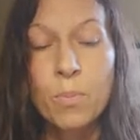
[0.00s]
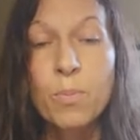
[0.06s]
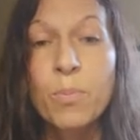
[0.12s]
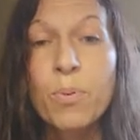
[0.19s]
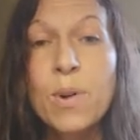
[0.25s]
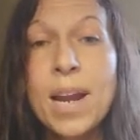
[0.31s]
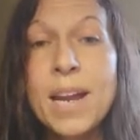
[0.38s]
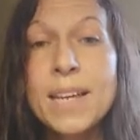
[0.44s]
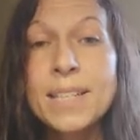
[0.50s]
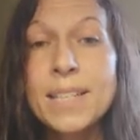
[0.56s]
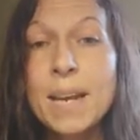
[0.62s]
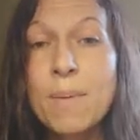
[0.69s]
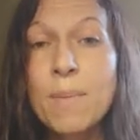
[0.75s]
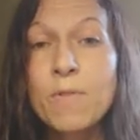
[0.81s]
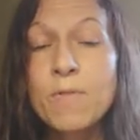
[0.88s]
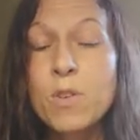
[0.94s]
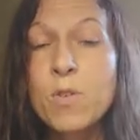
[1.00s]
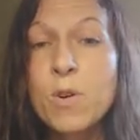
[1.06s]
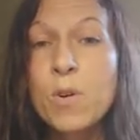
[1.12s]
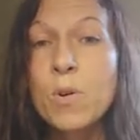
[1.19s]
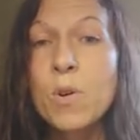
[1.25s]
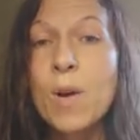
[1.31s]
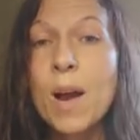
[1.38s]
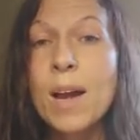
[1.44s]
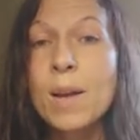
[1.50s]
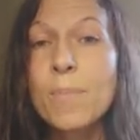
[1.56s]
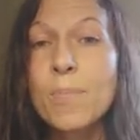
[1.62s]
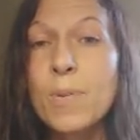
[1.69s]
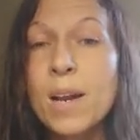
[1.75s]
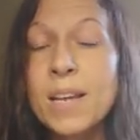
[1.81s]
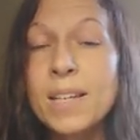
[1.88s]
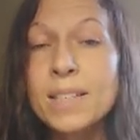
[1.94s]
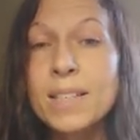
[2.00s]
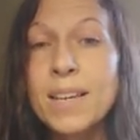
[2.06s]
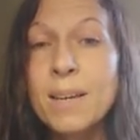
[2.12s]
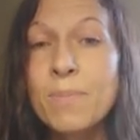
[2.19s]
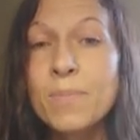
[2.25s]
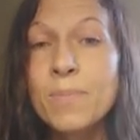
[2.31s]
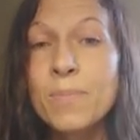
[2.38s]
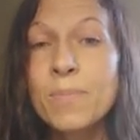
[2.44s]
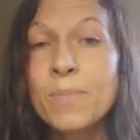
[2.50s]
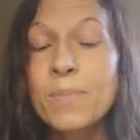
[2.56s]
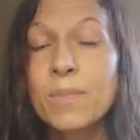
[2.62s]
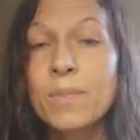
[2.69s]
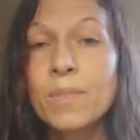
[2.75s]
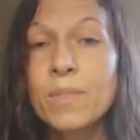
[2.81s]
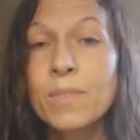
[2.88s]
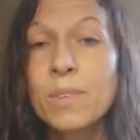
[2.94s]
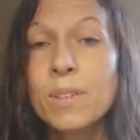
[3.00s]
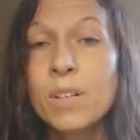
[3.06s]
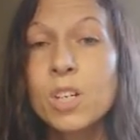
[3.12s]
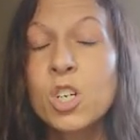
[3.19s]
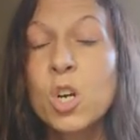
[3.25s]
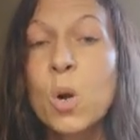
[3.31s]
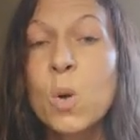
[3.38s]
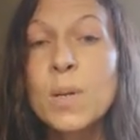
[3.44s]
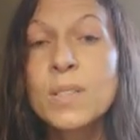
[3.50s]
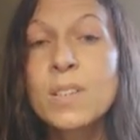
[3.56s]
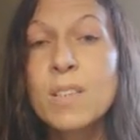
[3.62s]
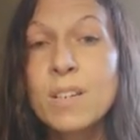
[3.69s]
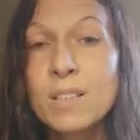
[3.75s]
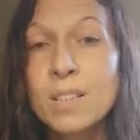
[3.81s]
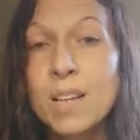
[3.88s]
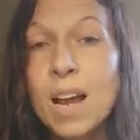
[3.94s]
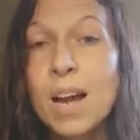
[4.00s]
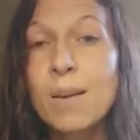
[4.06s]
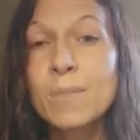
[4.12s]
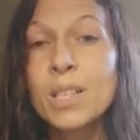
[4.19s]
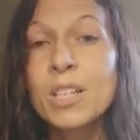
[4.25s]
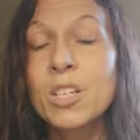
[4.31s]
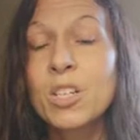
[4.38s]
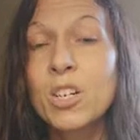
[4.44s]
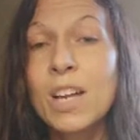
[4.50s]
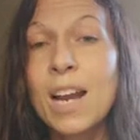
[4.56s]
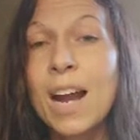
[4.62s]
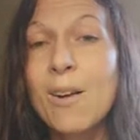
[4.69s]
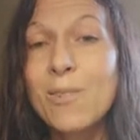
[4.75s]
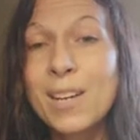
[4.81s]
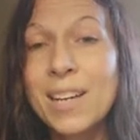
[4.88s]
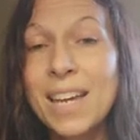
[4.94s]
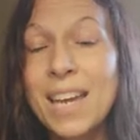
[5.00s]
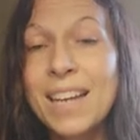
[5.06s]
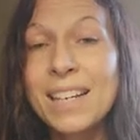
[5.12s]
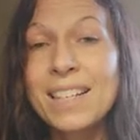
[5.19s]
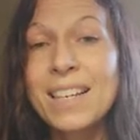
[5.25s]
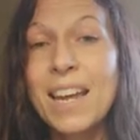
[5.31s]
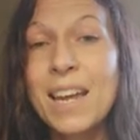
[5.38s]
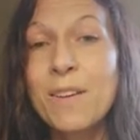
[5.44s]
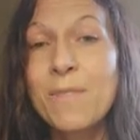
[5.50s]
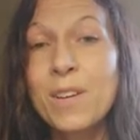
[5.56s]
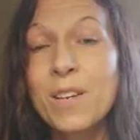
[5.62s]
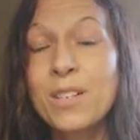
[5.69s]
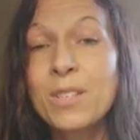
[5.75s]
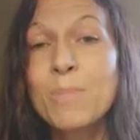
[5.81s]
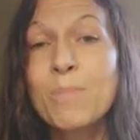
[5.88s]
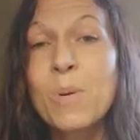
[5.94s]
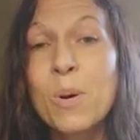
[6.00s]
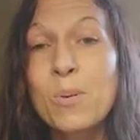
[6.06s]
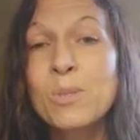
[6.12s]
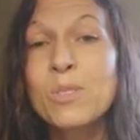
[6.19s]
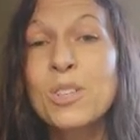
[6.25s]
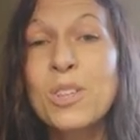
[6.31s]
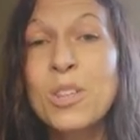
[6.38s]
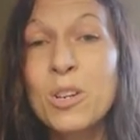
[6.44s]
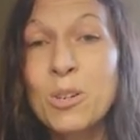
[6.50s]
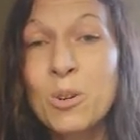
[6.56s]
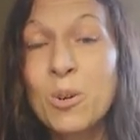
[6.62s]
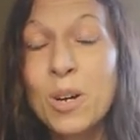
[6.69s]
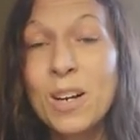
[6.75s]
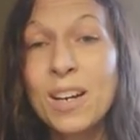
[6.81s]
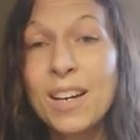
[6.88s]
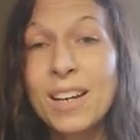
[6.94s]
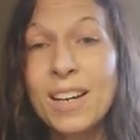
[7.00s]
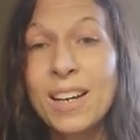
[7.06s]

Praise him. If you don't know how to praise him, go into the Psalms and look at how King David spoke to the Lord.